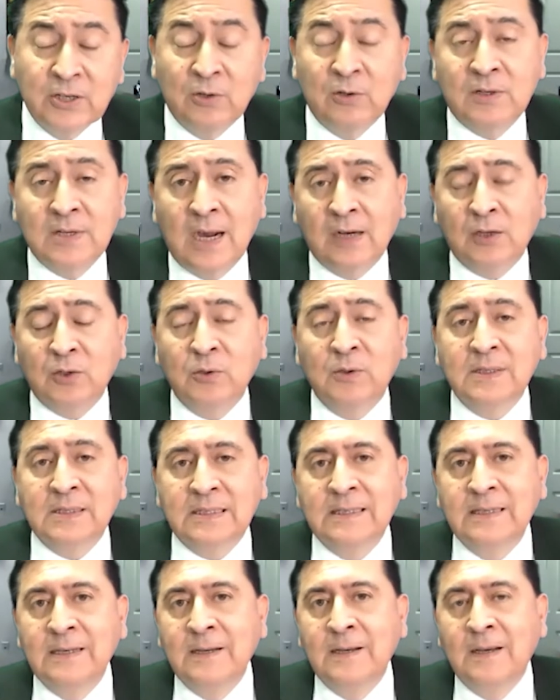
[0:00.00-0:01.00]
here to talk to
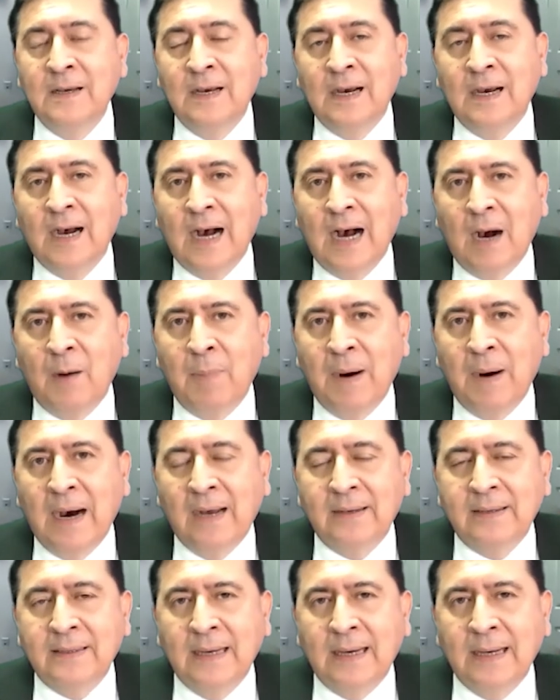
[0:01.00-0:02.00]
us
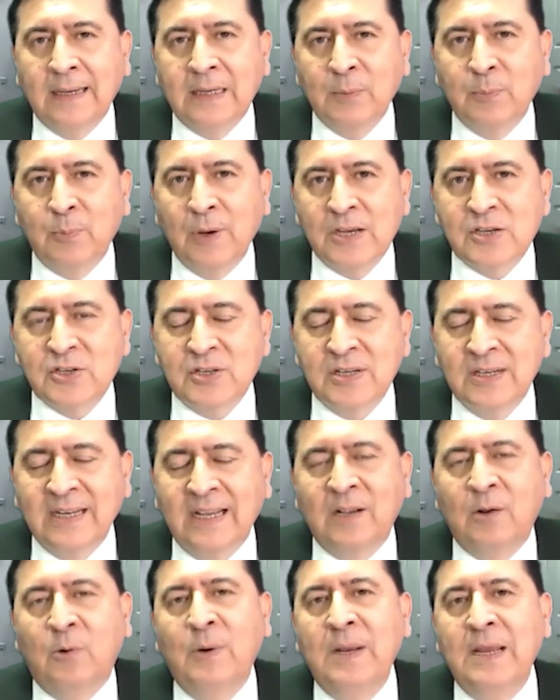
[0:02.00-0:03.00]
about depression
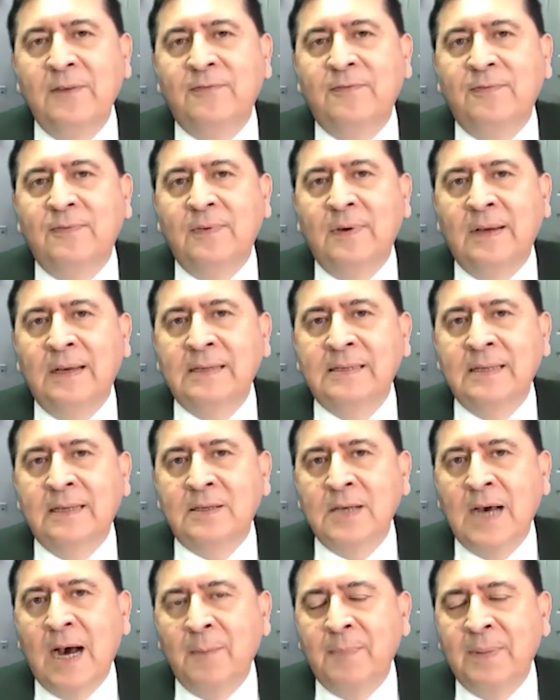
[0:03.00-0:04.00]
and grief. It's a
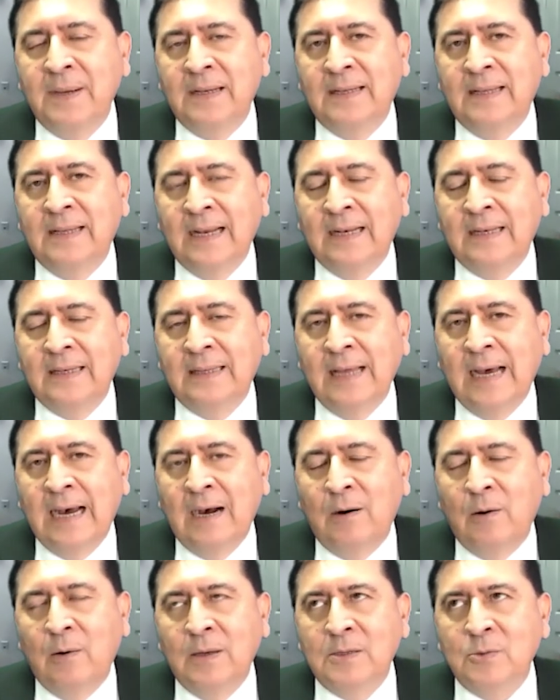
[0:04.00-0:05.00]
topic that
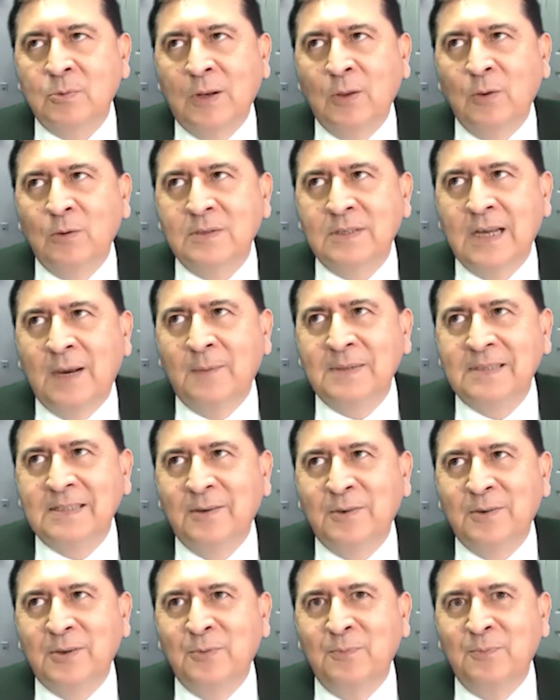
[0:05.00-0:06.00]
it's one of those topics
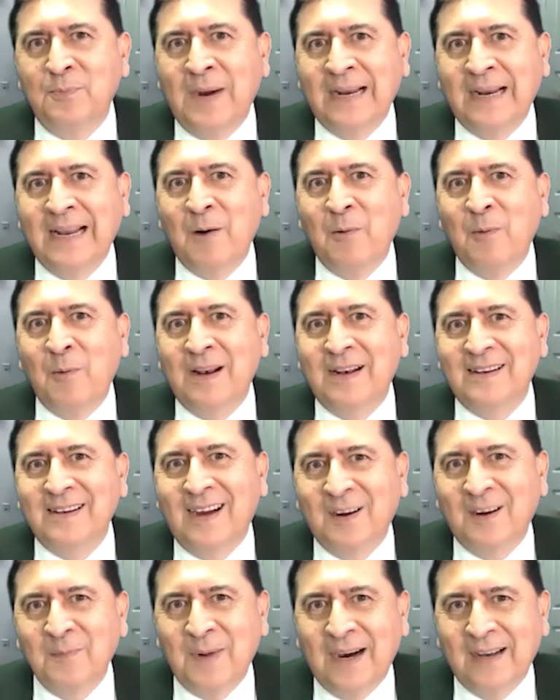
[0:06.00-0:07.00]
that you might not want to
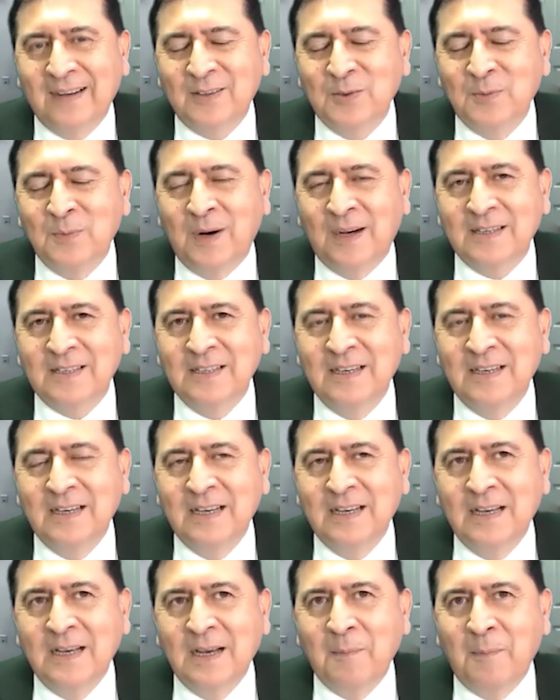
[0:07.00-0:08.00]
talk about too much,
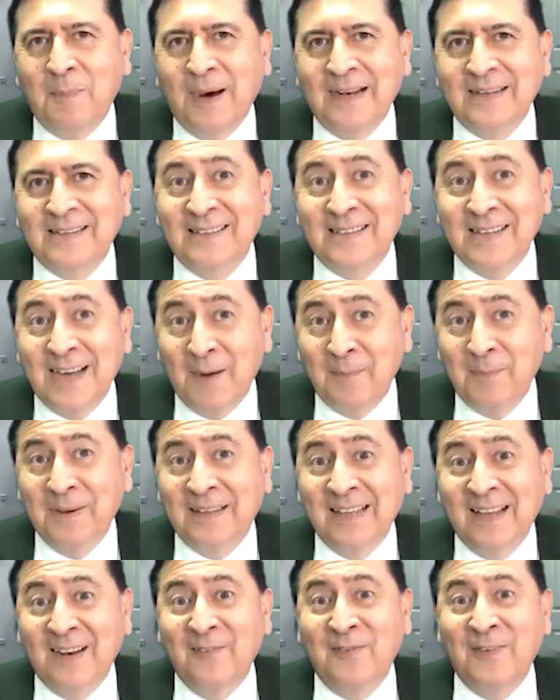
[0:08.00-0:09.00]
but it's a
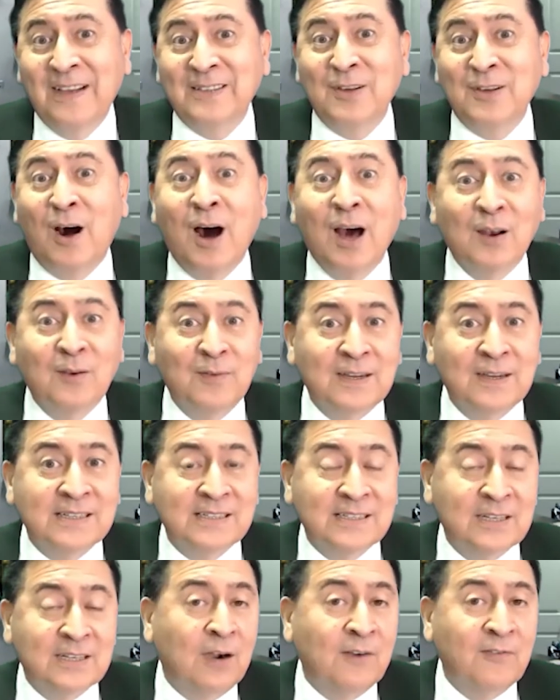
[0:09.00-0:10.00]
topic that affects all of
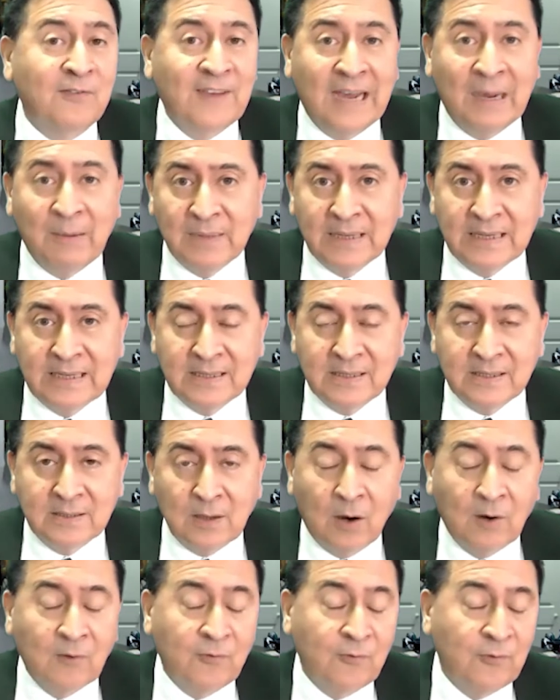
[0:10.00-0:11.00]
us in our families,
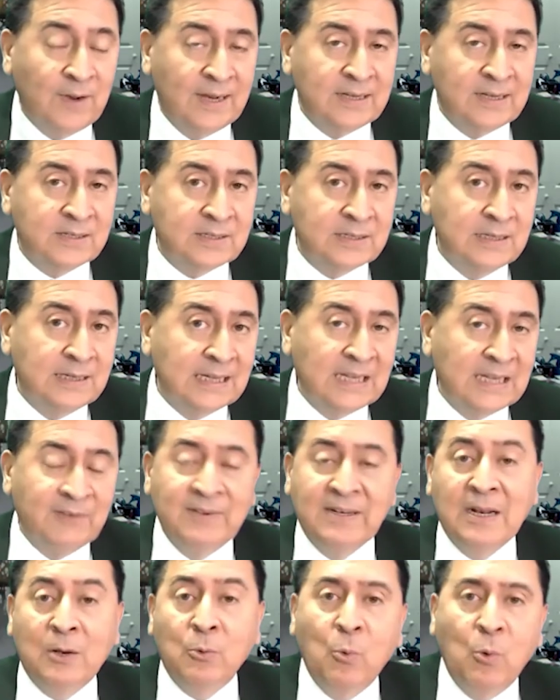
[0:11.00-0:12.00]
our friends,
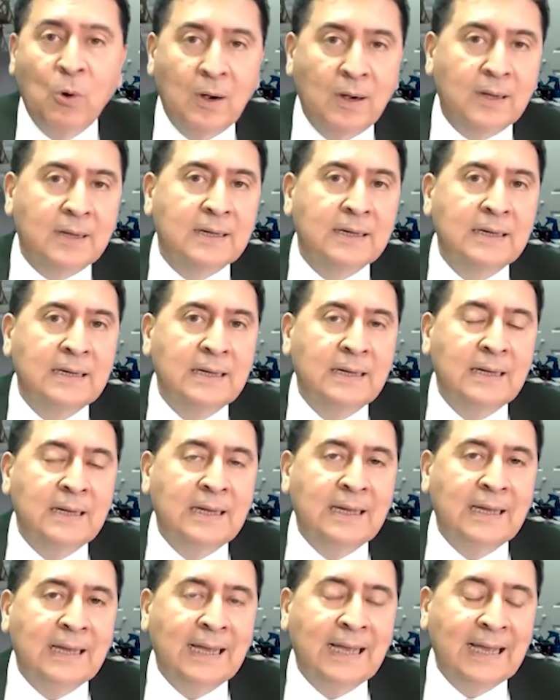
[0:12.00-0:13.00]
even at work.
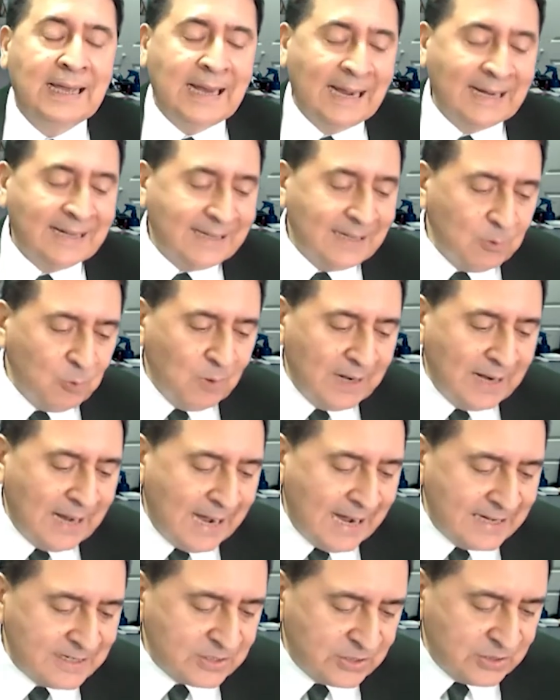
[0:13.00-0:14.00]
And I did want to
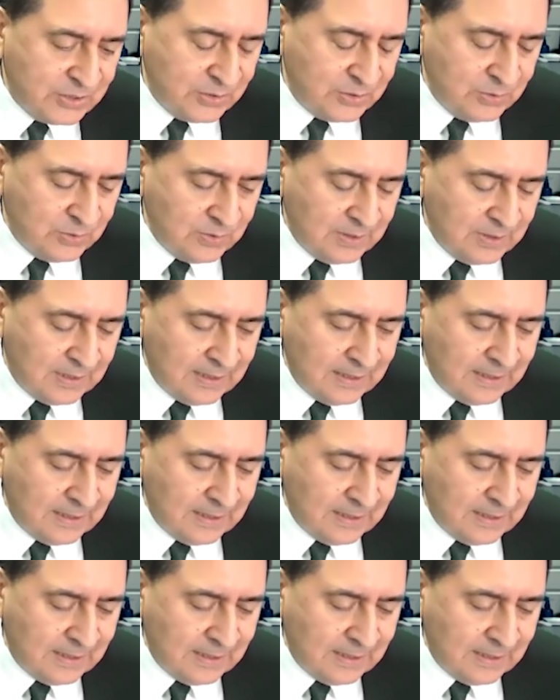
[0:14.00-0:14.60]
ask you,